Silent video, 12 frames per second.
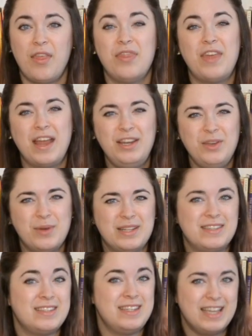then you can
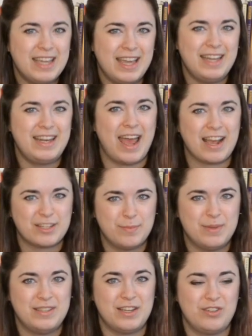sneak in
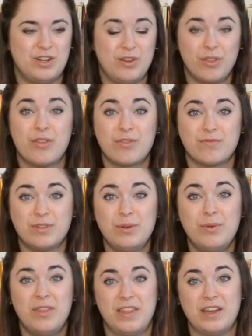exposition
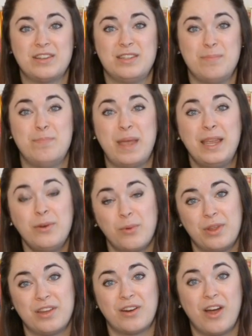through their debate
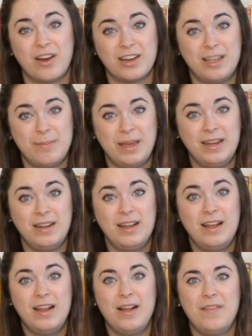or their argument.
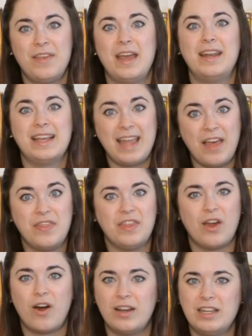And again,
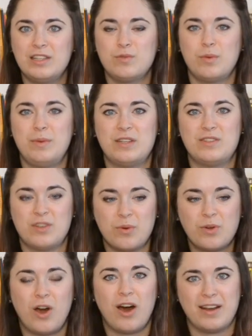the audience will be so
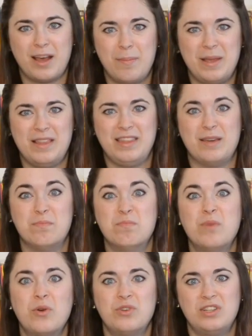caught up in the
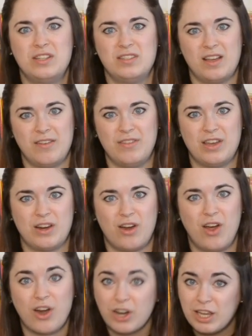emotions of their
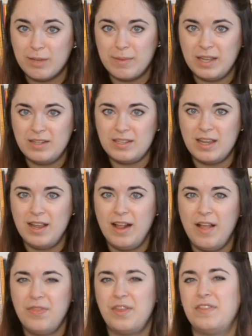argument
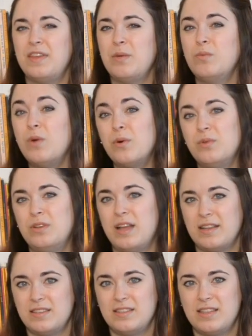that they won't
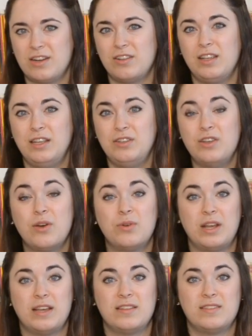necessarily
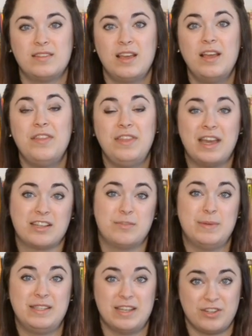notice the
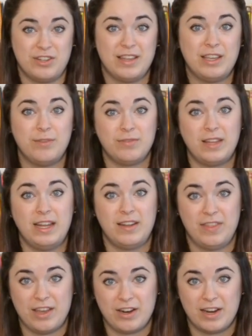exposition that you've laid
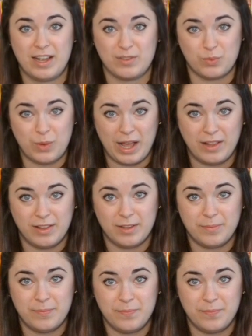in there as well.